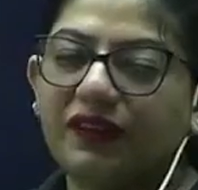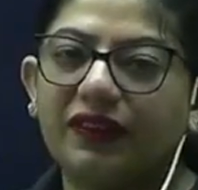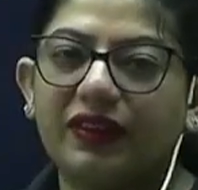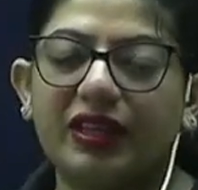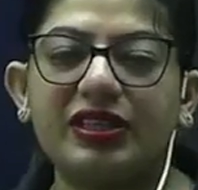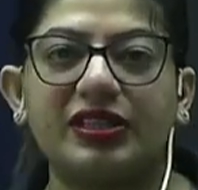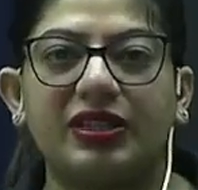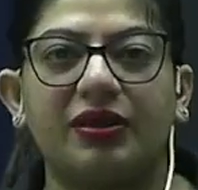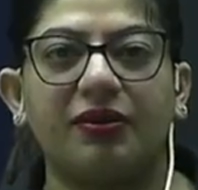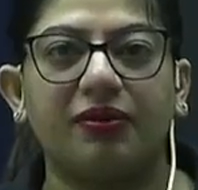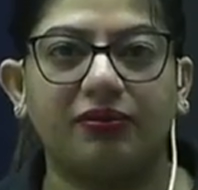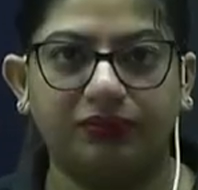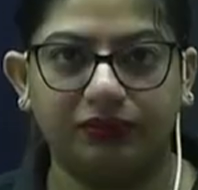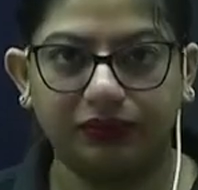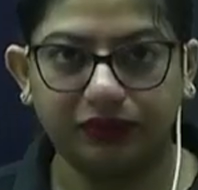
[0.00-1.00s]
this
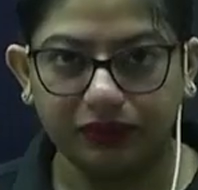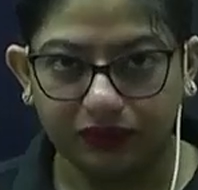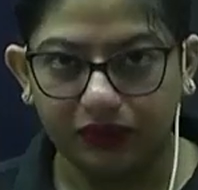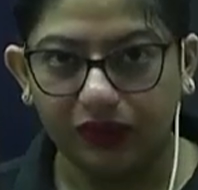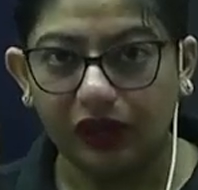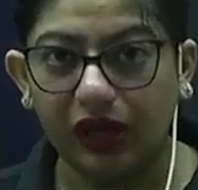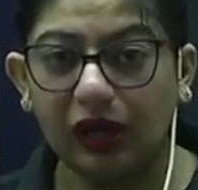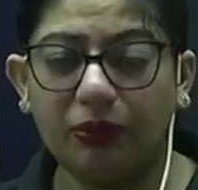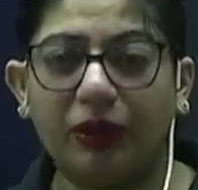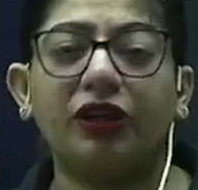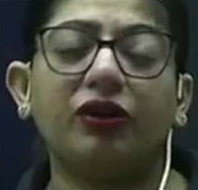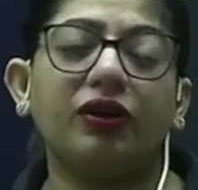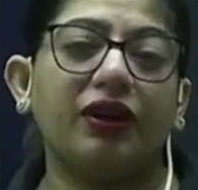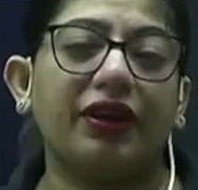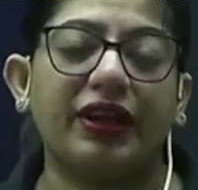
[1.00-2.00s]

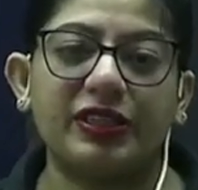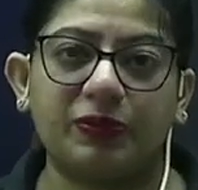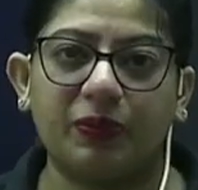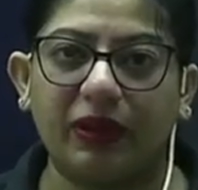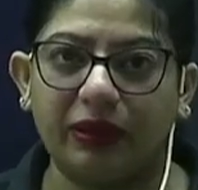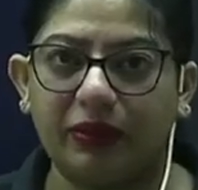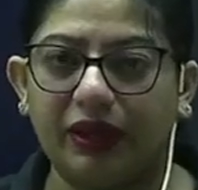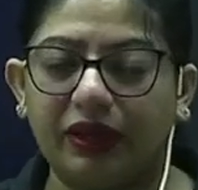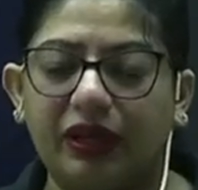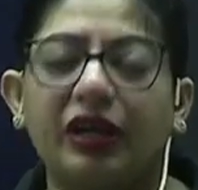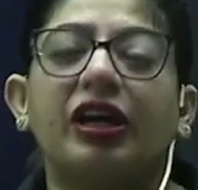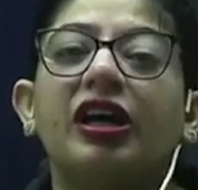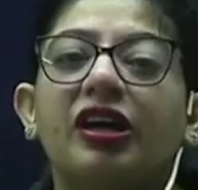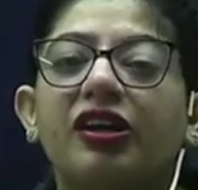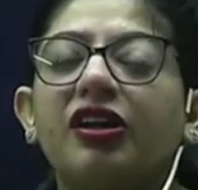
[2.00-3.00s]
particular experiment.
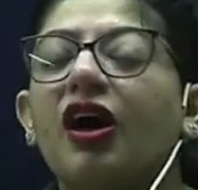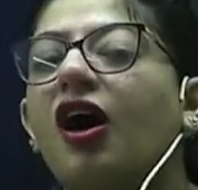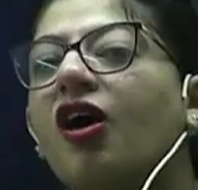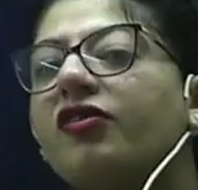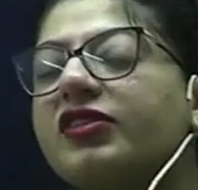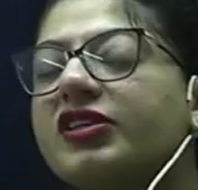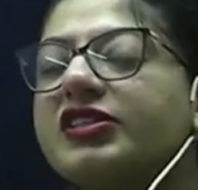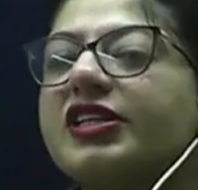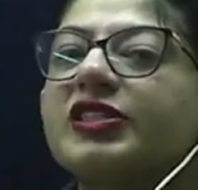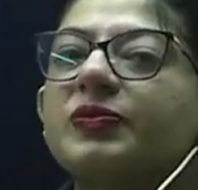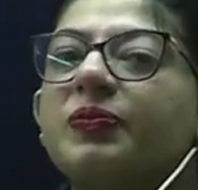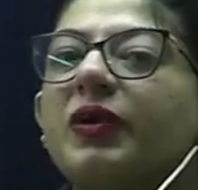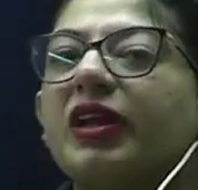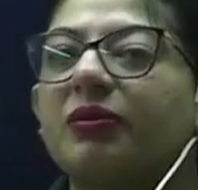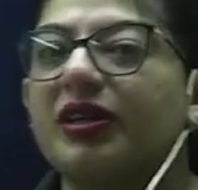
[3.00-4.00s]
Now how this
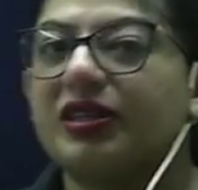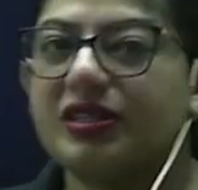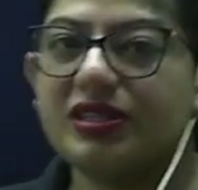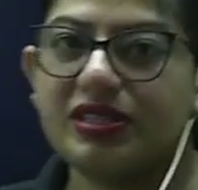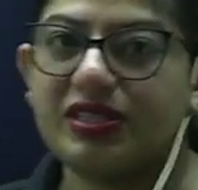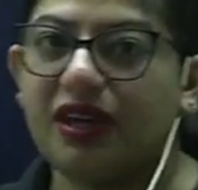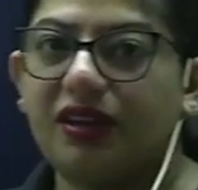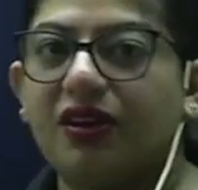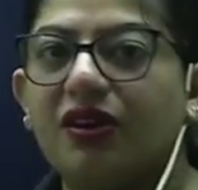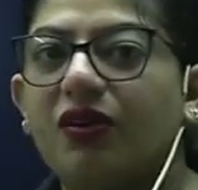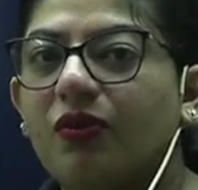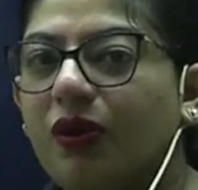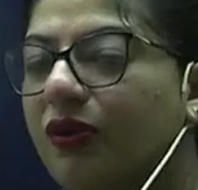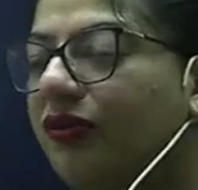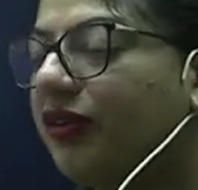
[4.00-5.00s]
experiment is done
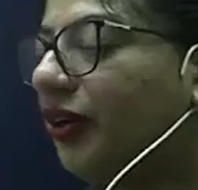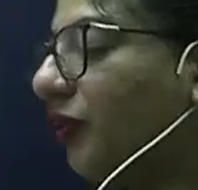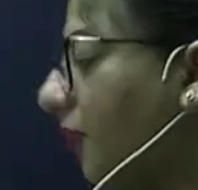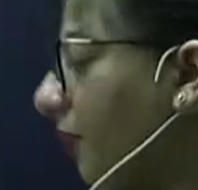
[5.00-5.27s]
what do we do?